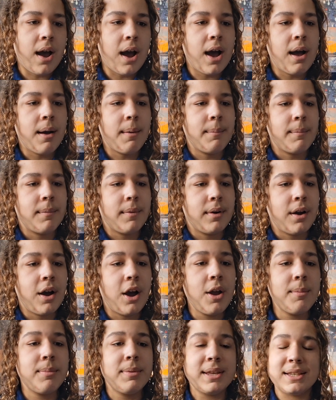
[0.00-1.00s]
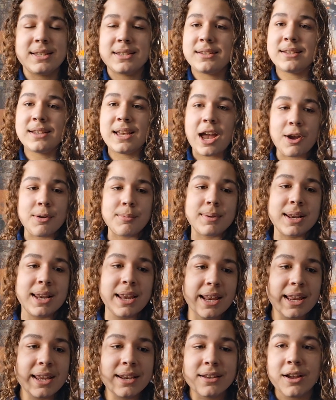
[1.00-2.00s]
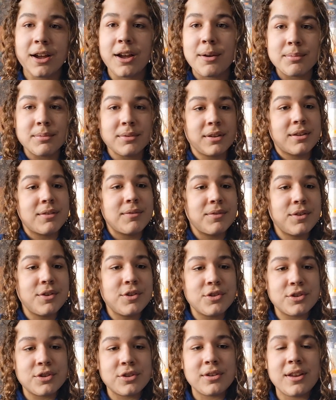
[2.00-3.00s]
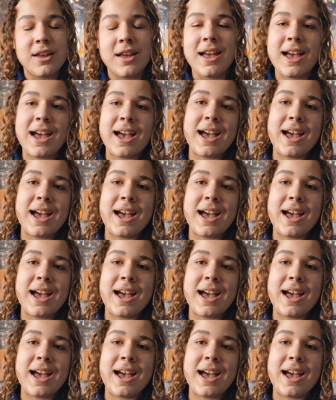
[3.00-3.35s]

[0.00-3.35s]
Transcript: I hope this helped clear up the confusion